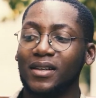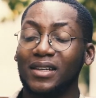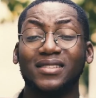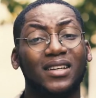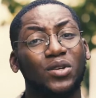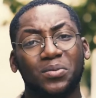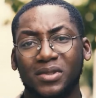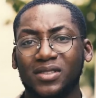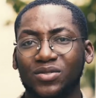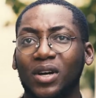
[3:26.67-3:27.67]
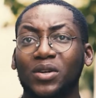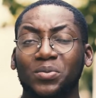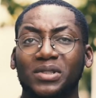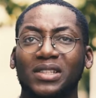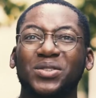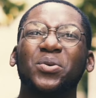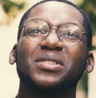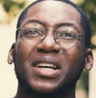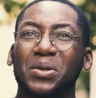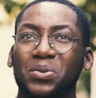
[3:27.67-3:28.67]
it's not an obligation.
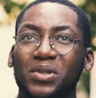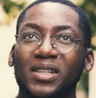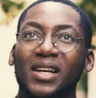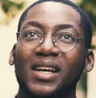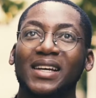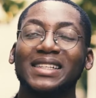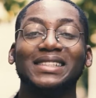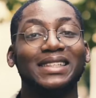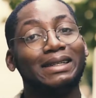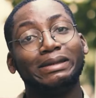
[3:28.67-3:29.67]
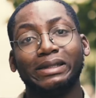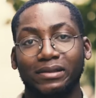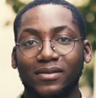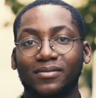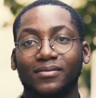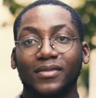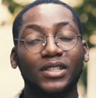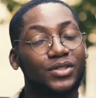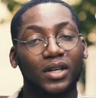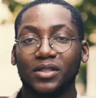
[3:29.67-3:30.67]
What's that word? It is a need.
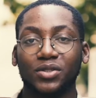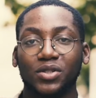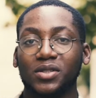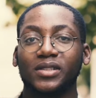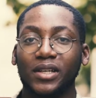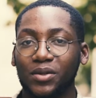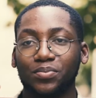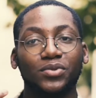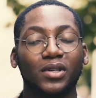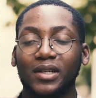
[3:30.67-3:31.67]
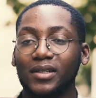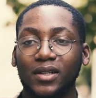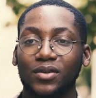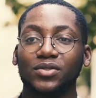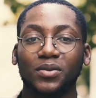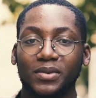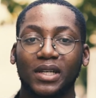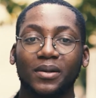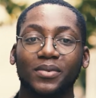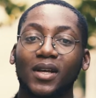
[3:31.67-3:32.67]
Literally, just put your head down
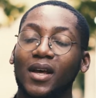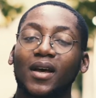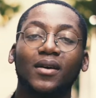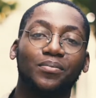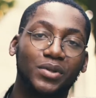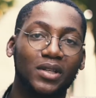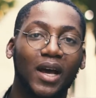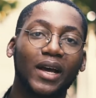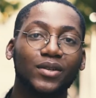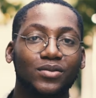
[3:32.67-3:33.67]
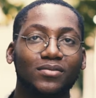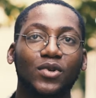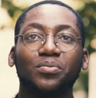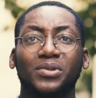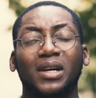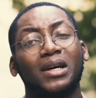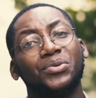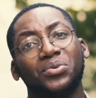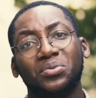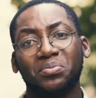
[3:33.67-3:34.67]
sometimes. Not be
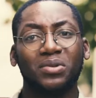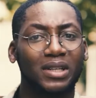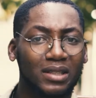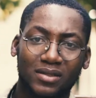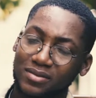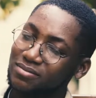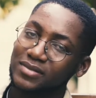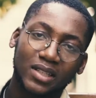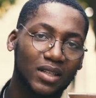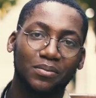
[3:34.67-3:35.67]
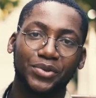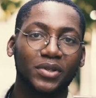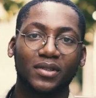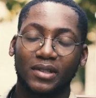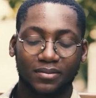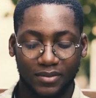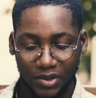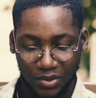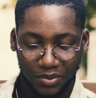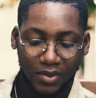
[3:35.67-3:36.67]
idle, but like take a breather.
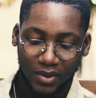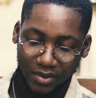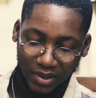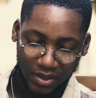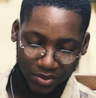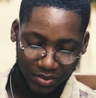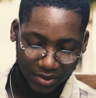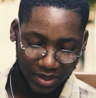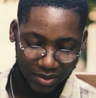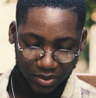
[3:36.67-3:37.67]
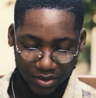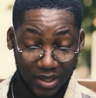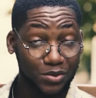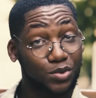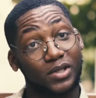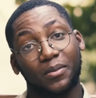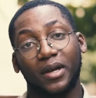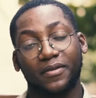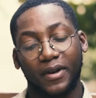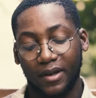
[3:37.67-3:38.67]
You know, that's one. Those are
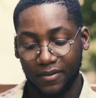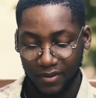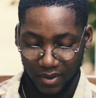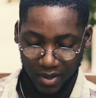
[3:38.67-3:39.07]
my 5.